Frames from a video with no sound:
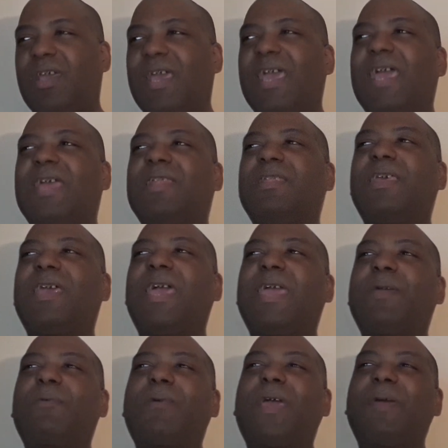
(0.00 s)
and the
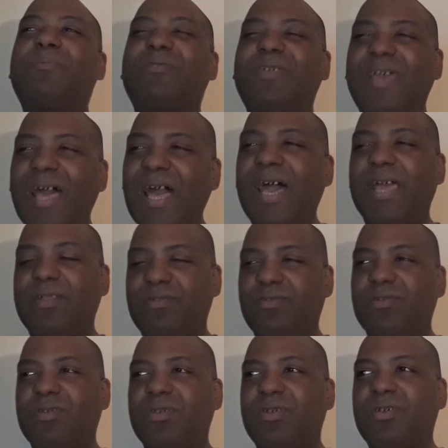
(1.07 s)
Arabs'
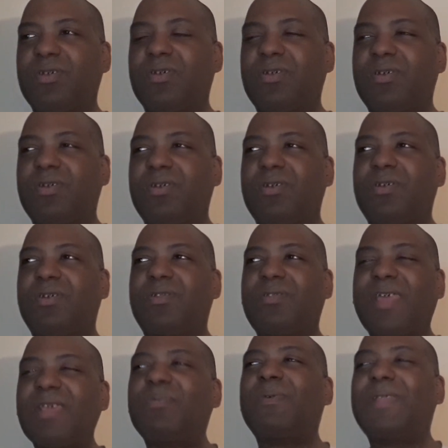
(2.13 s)
gods.
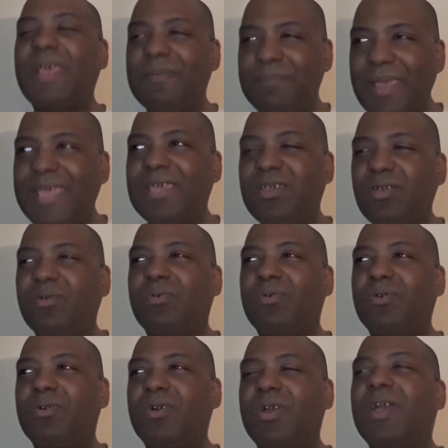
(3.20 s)
That's what that make you.
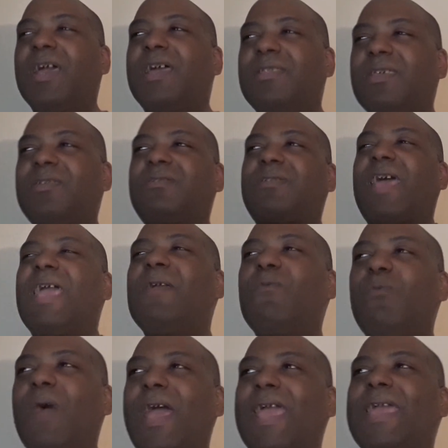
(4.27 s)
The
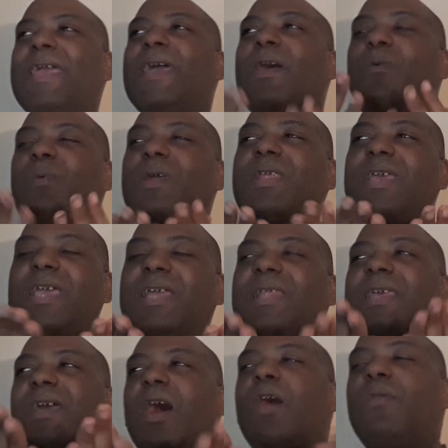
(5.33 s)
same way when
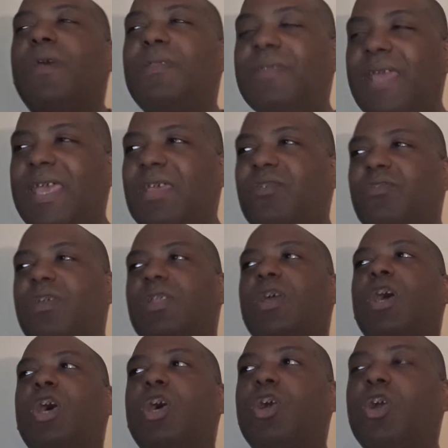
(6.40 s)
any other nation
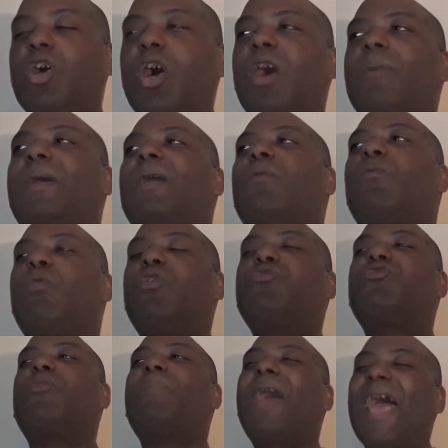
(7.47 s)
come and
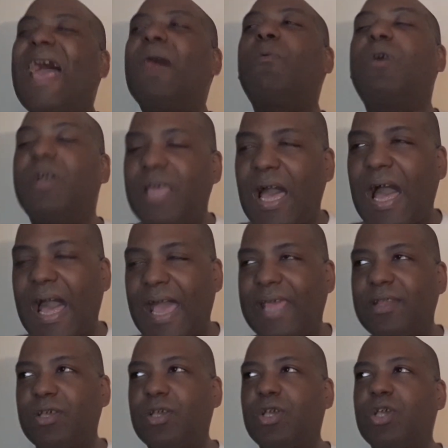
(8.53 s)
worship our
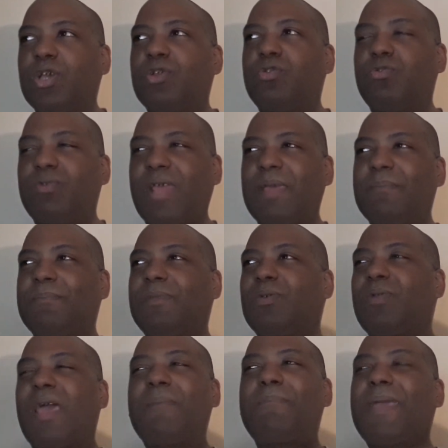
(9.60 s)
God, do
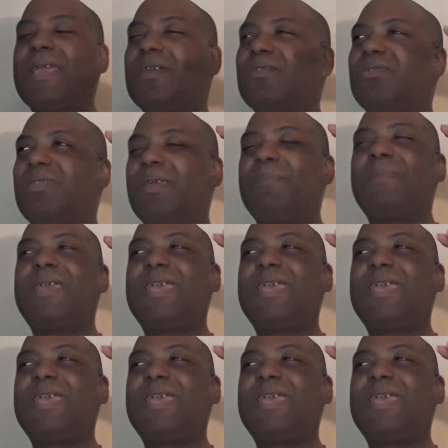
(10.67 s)
that make them